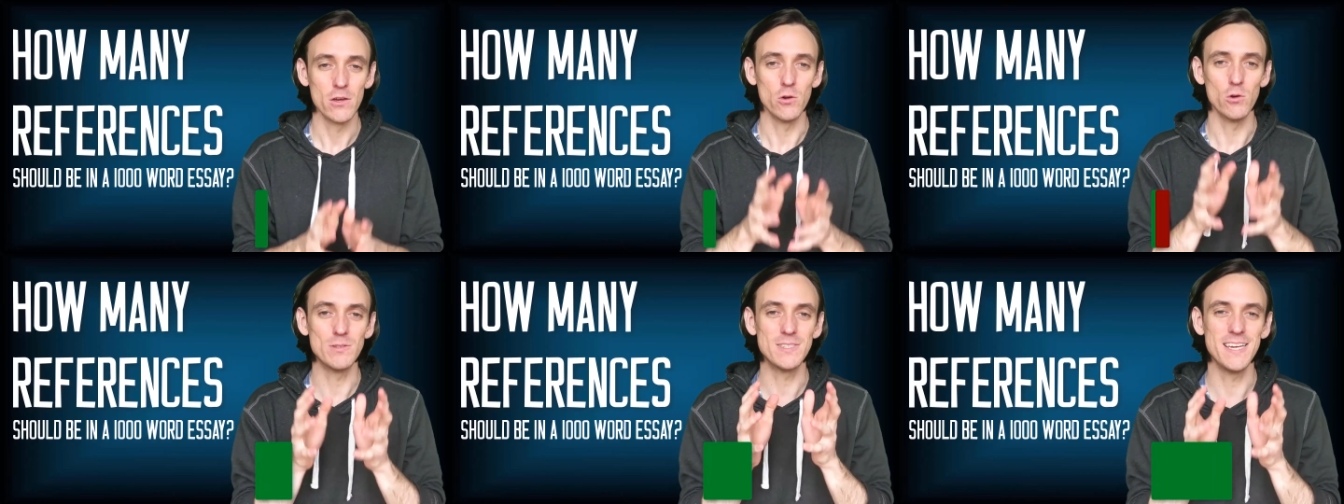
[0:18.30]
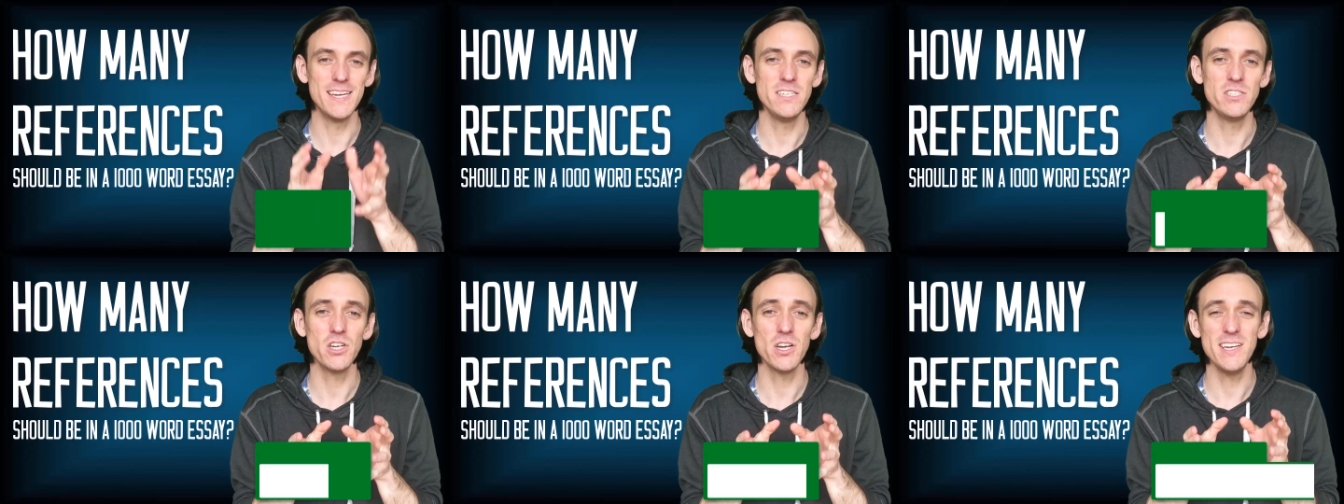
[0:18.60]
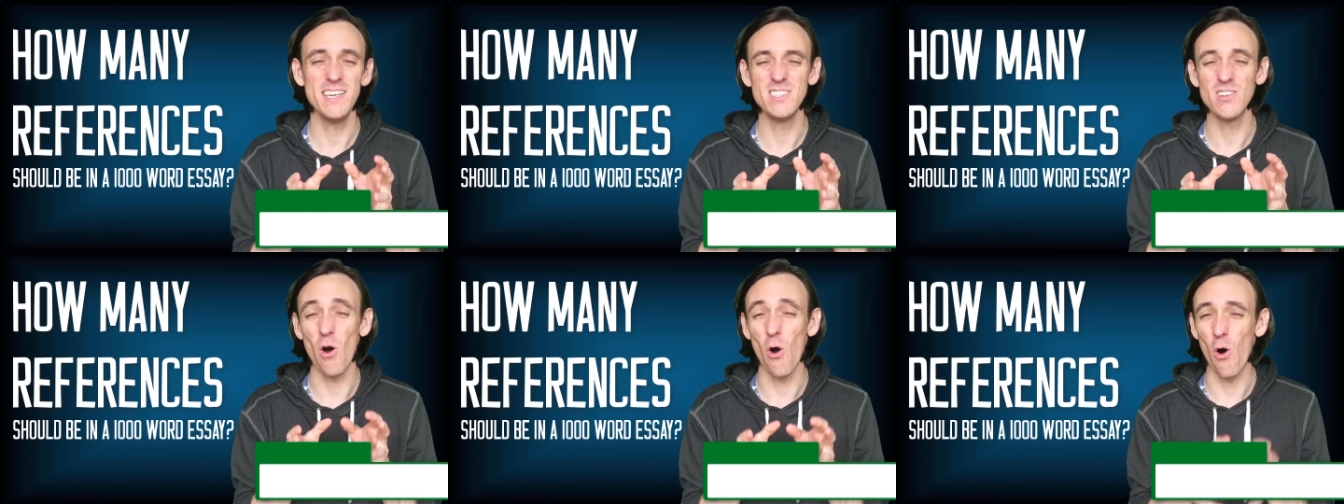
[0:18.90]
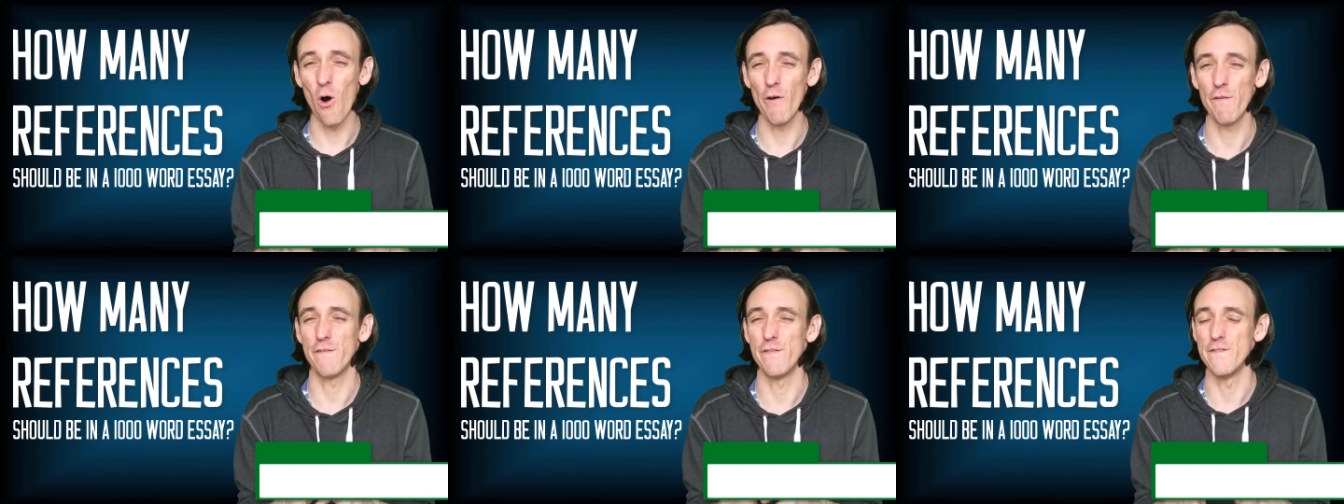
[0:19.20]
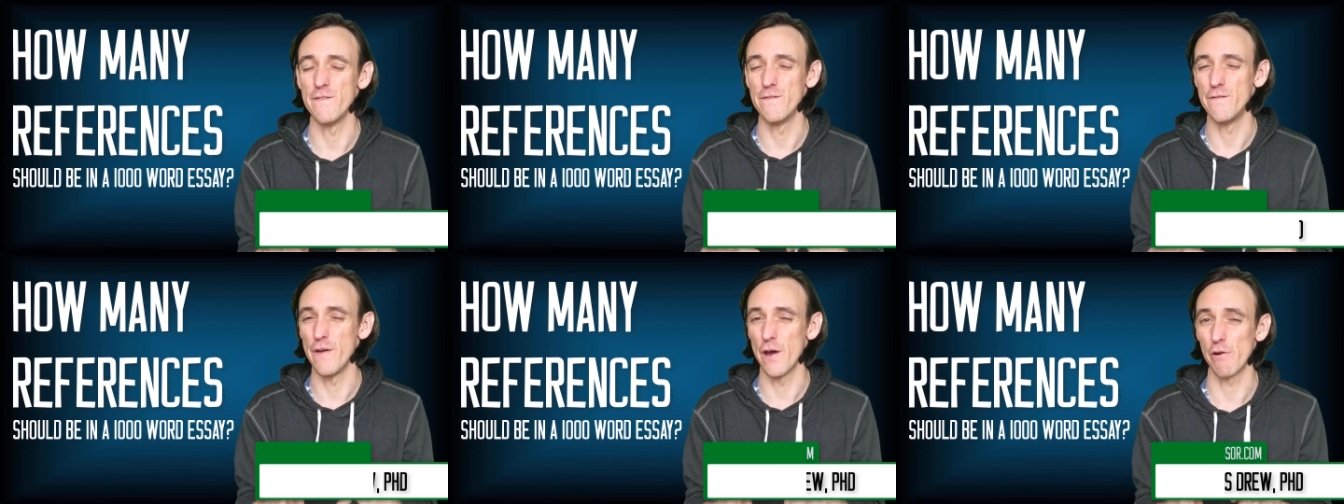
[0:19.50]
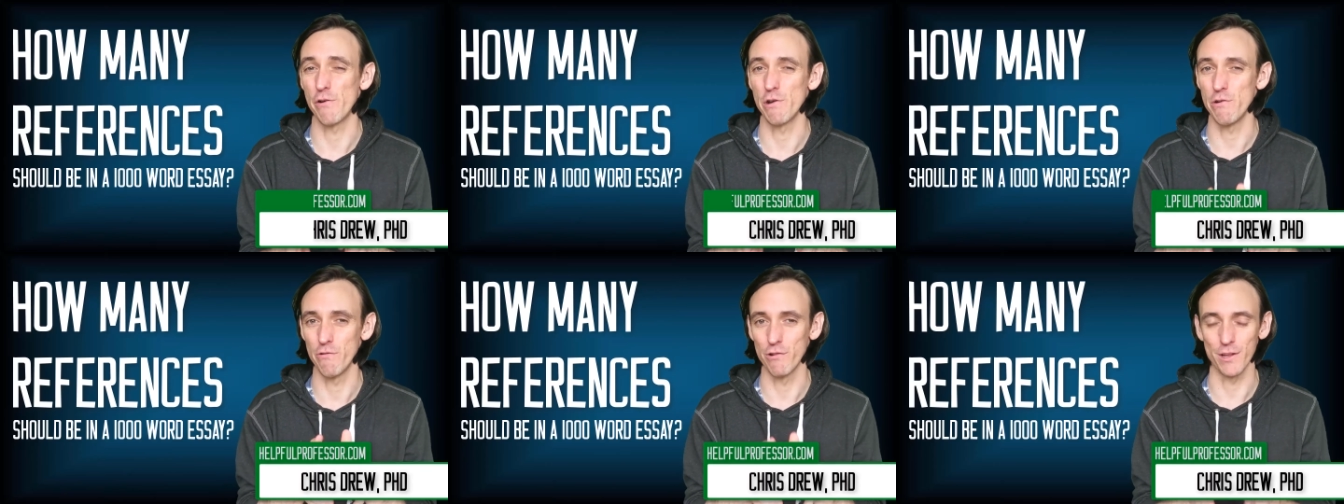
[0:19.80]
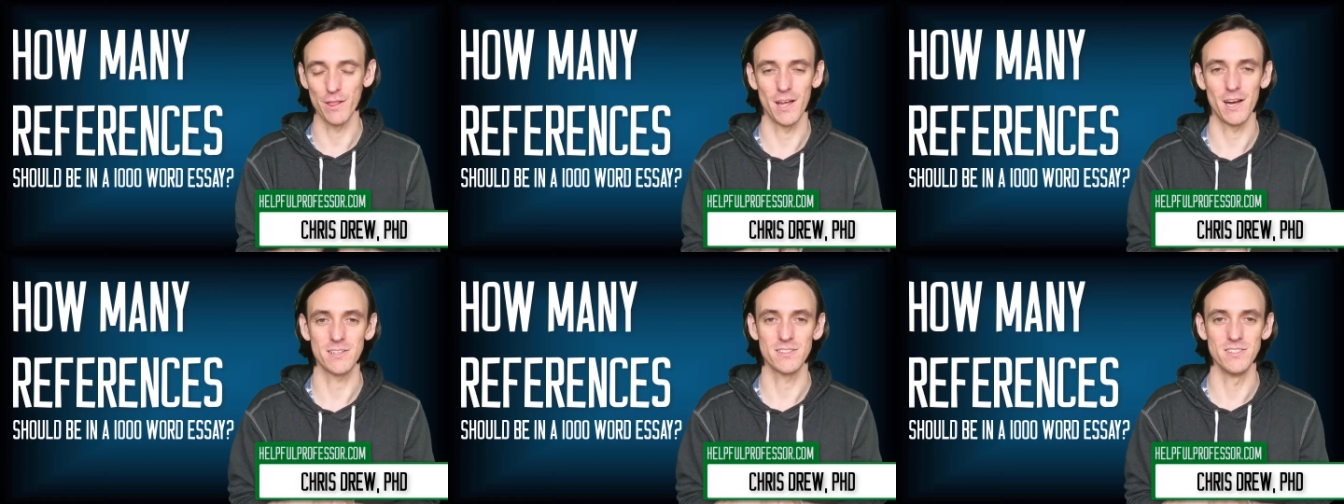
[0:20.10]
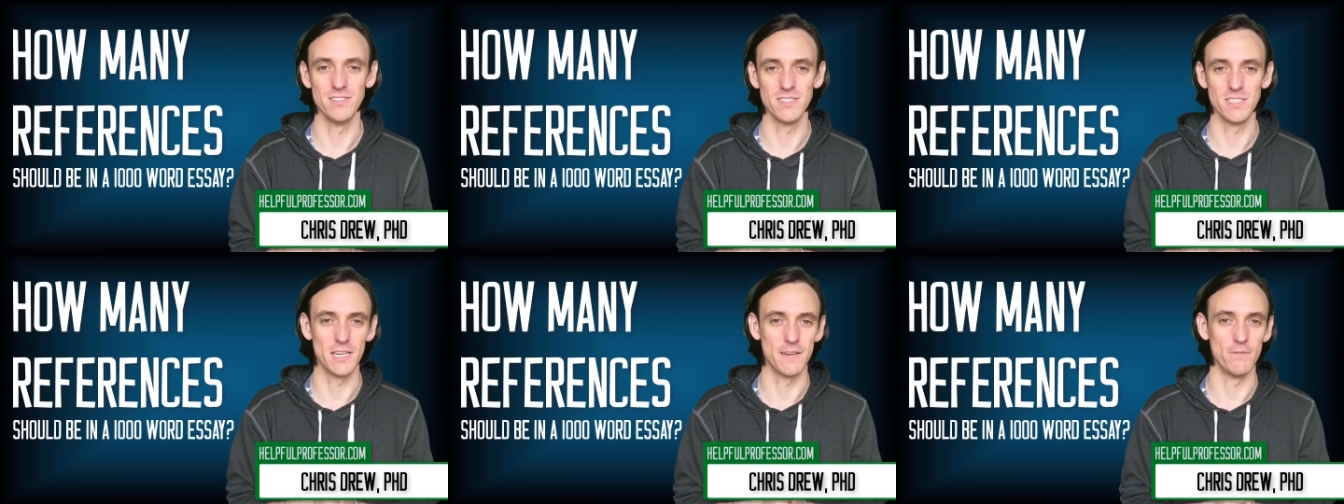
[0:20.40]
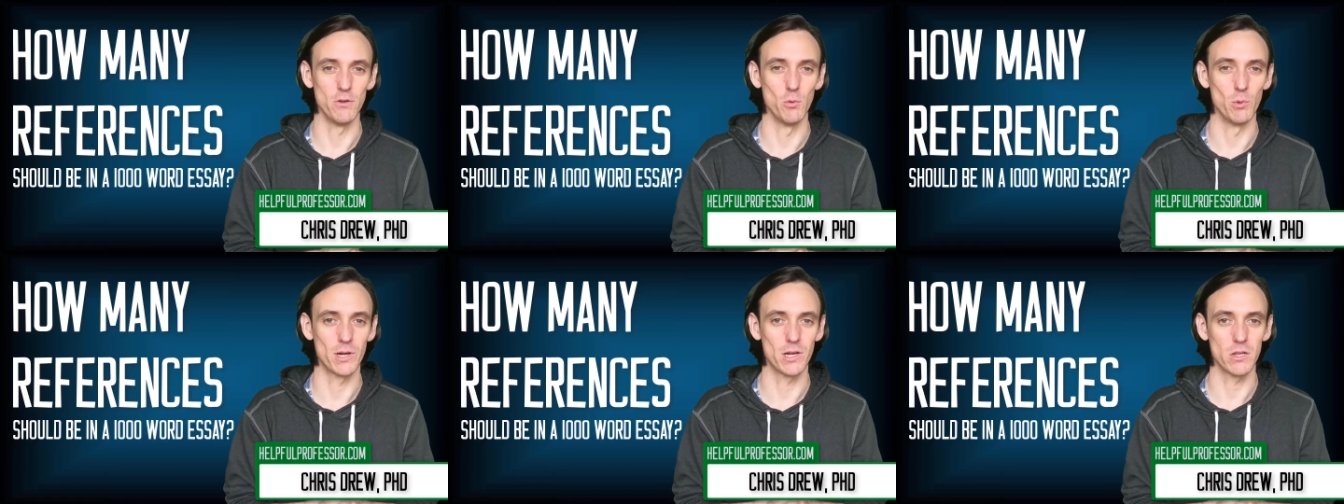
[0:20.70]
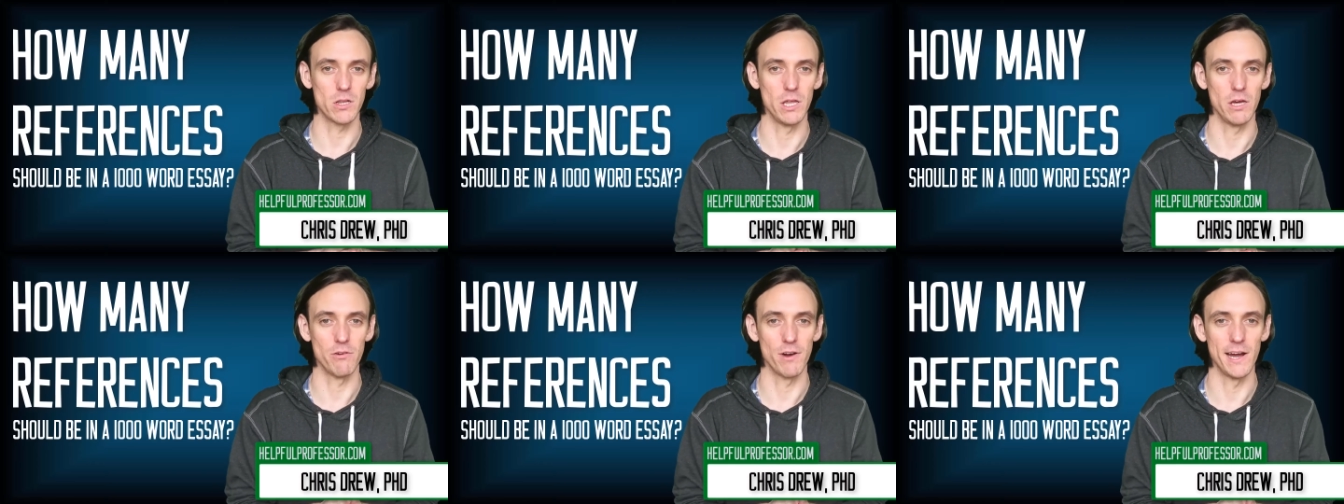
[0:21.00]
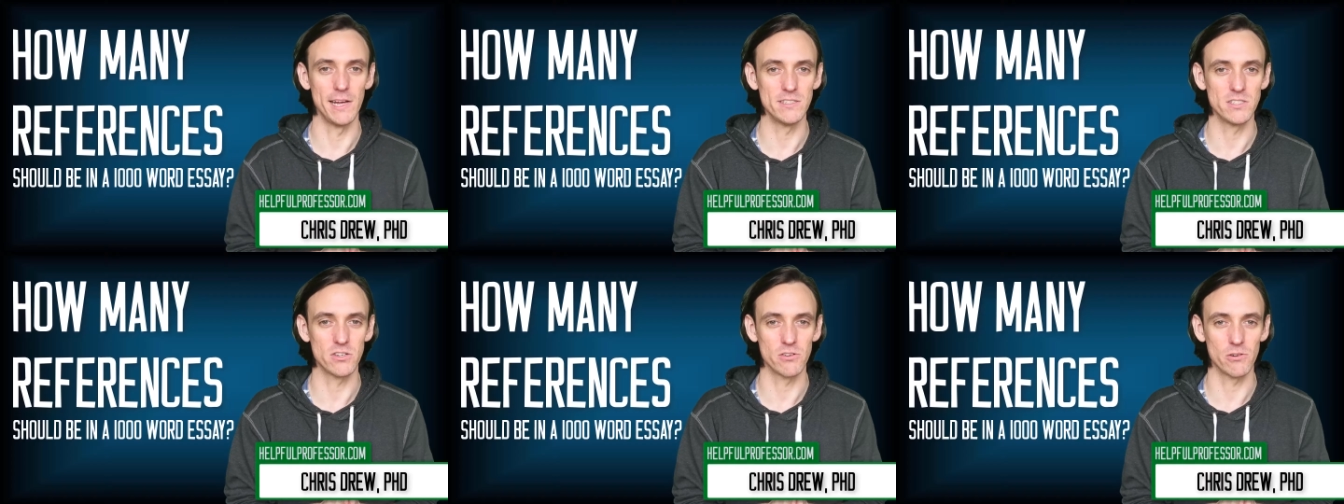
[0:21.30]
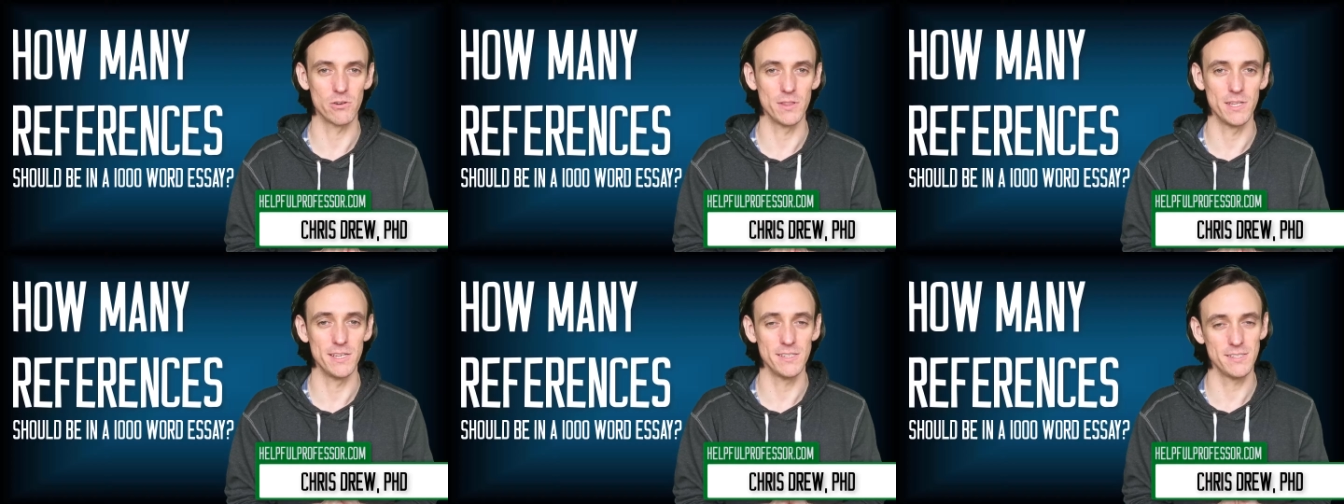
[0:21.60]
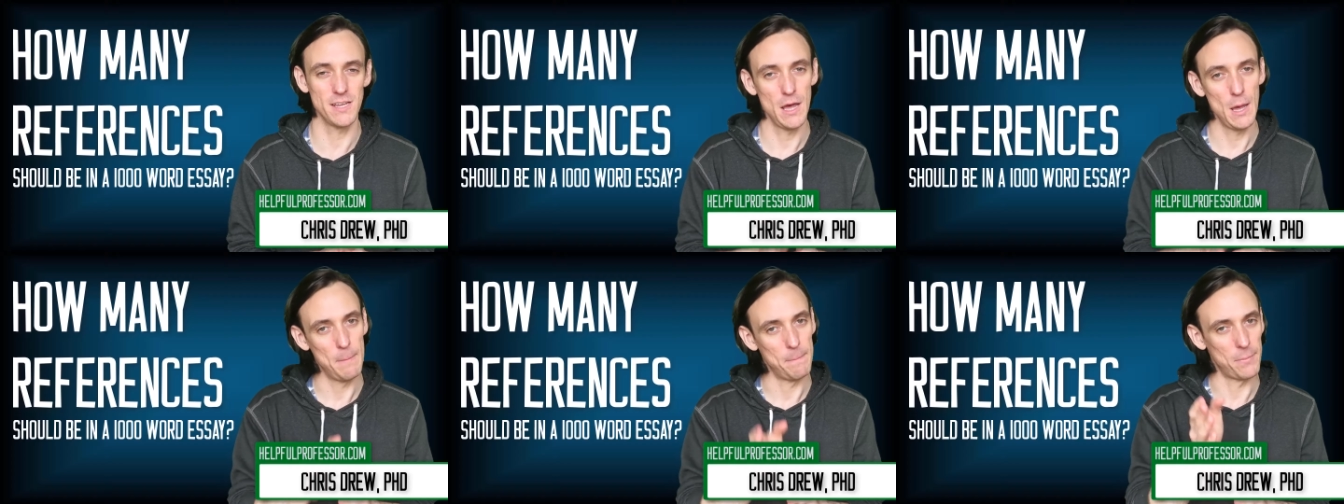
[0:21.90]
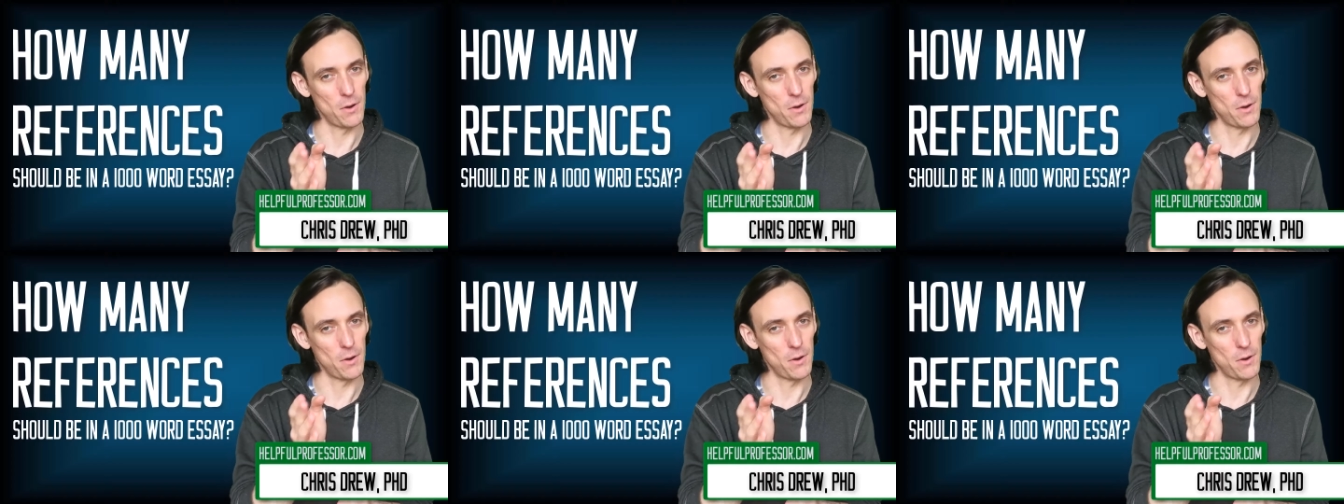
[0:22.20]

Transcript: Your teacher is often very reluctant to give you a clear answer on this,